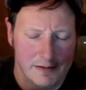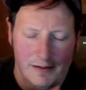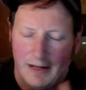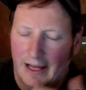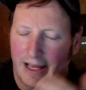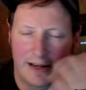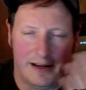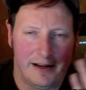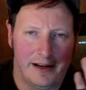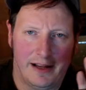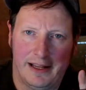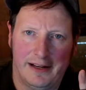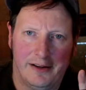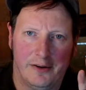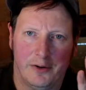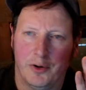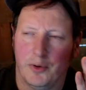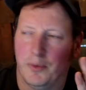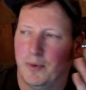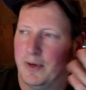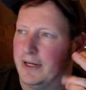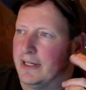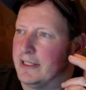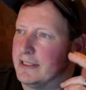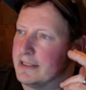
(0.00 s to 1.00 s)
I don't
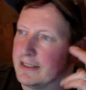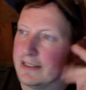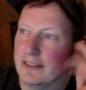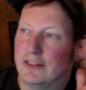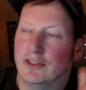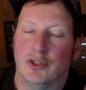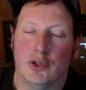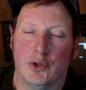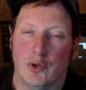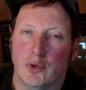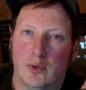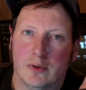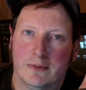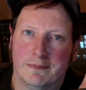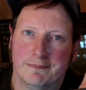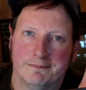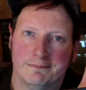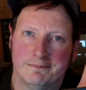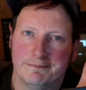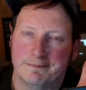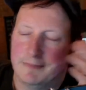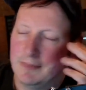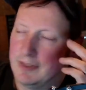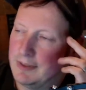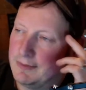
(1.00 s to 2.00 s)
know what it is, goo.
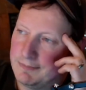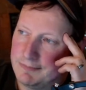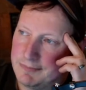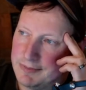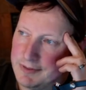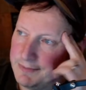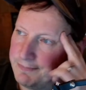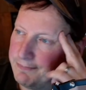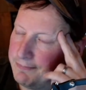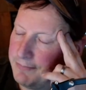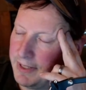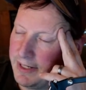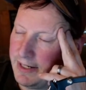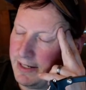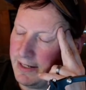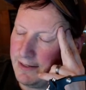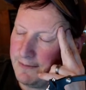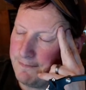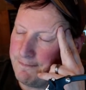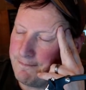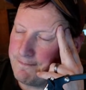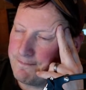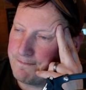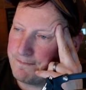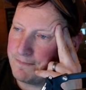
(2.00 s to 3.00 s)

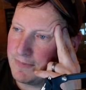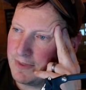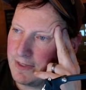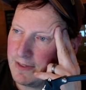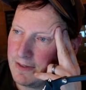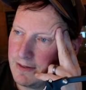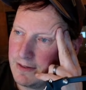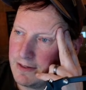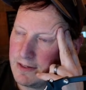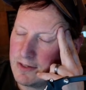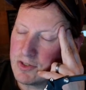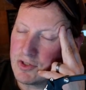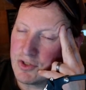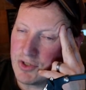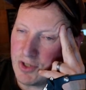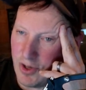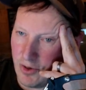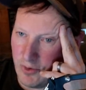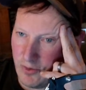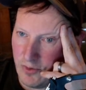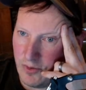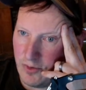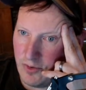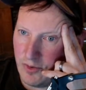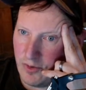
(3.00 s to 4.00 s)
But
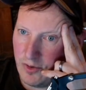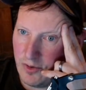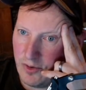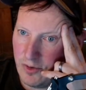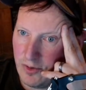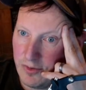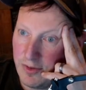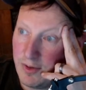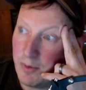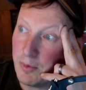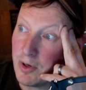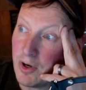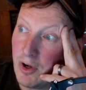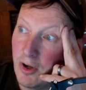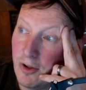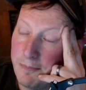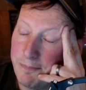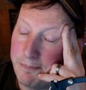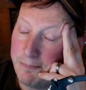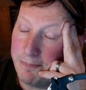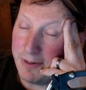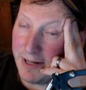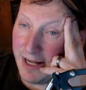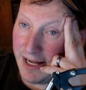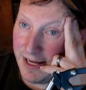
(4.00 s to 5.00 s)
so they were
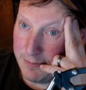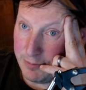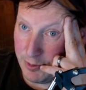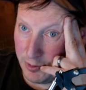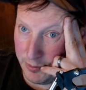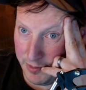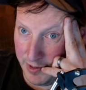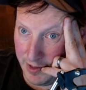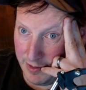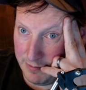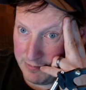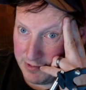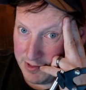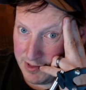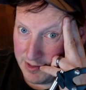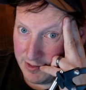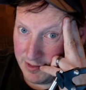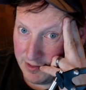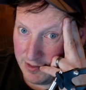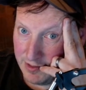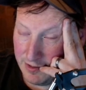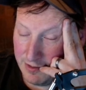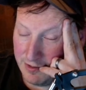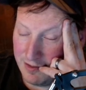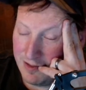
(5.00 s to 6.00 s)
called Bible bumps
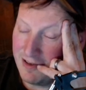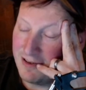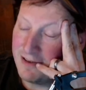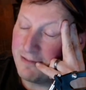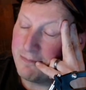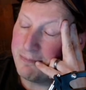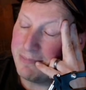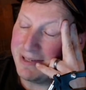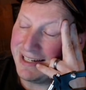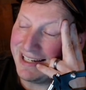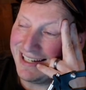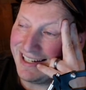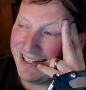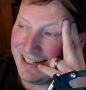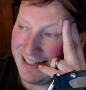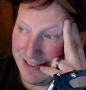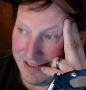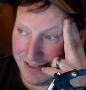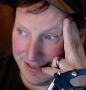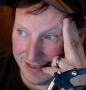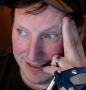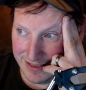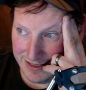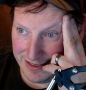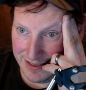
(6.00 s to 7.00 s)

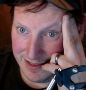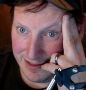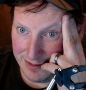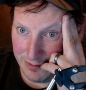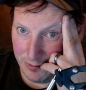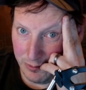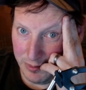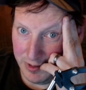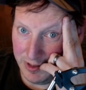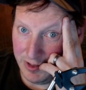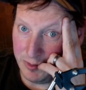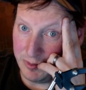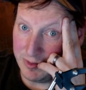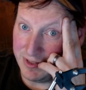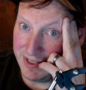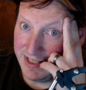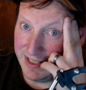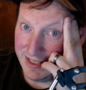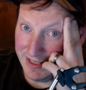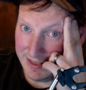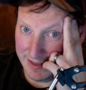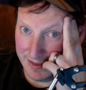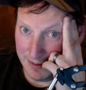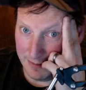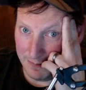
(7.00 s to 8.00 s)
because when you would
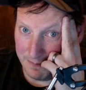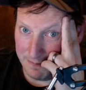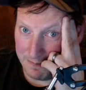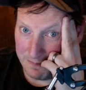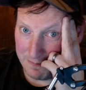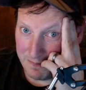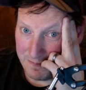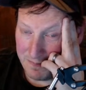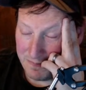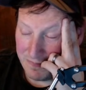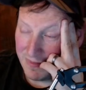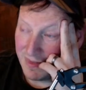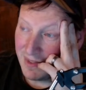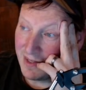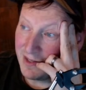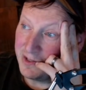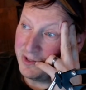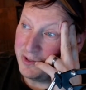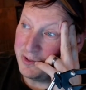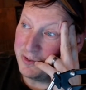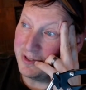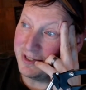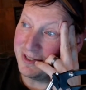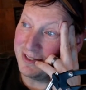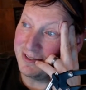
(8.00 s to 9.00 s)
get them,
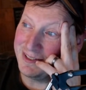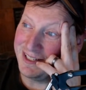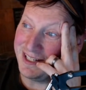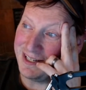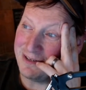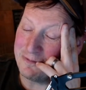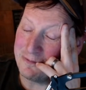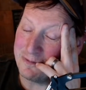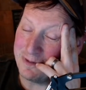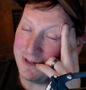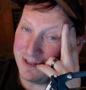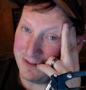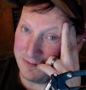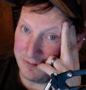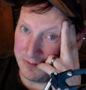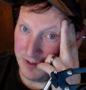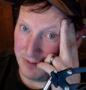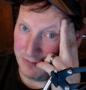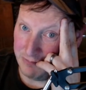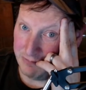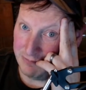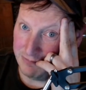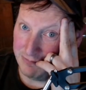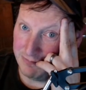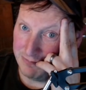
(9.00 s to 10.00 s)
you could get rid of
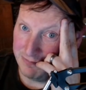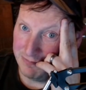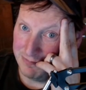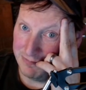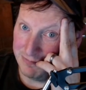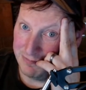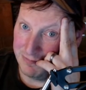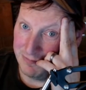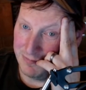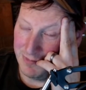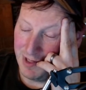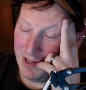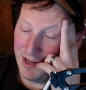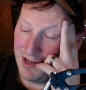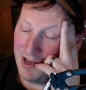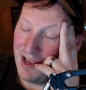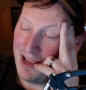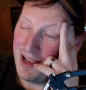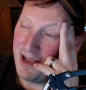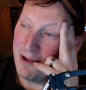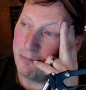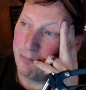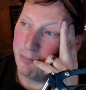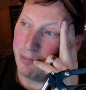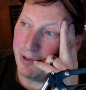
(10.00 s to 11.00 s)
them
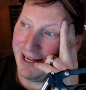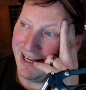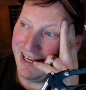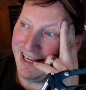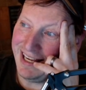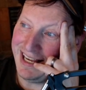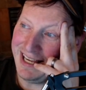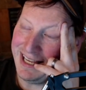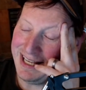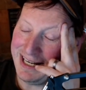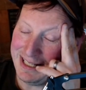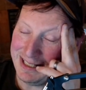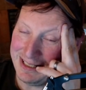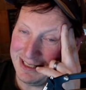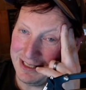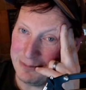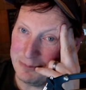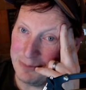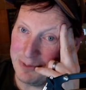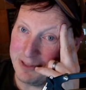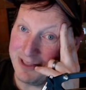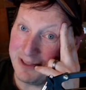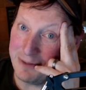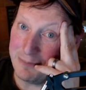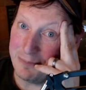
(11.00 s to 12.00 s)
by hitting
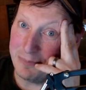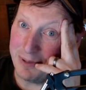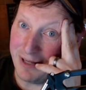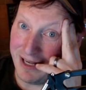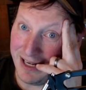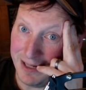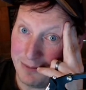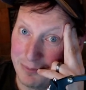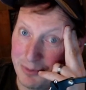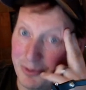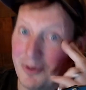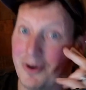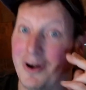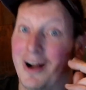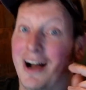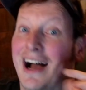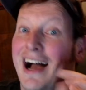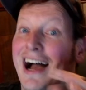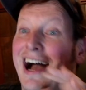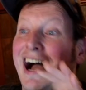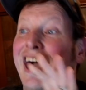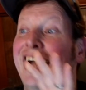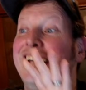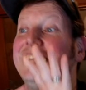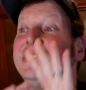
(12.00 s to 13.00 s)
them with a Bible.
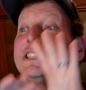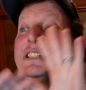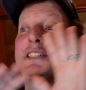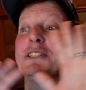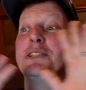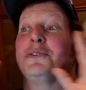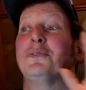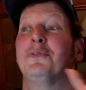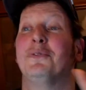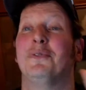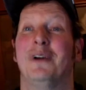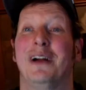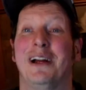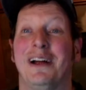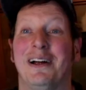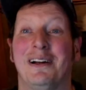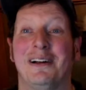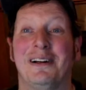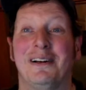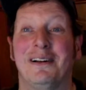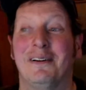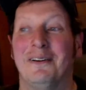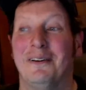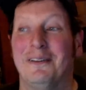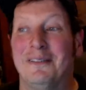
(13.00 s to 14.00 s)
I
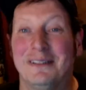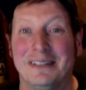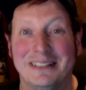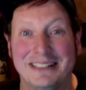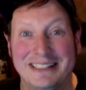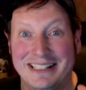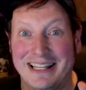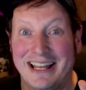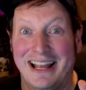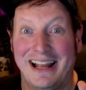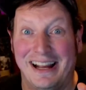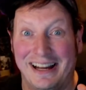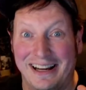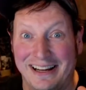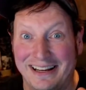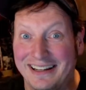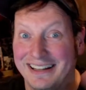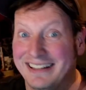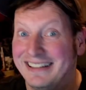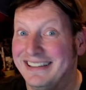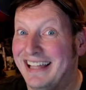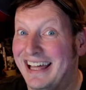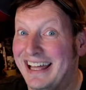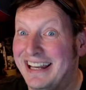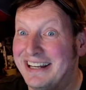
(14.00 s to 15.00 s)
swear on a holy stack,
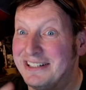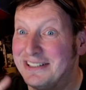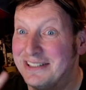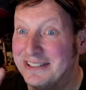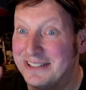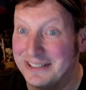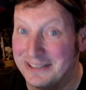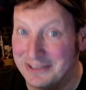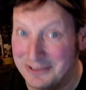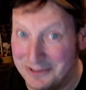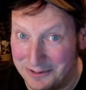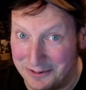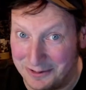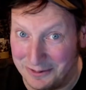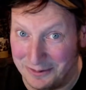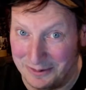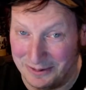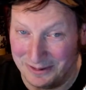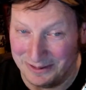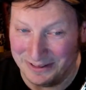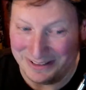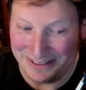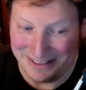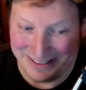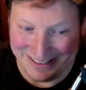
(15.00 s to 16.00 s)
that is the truth.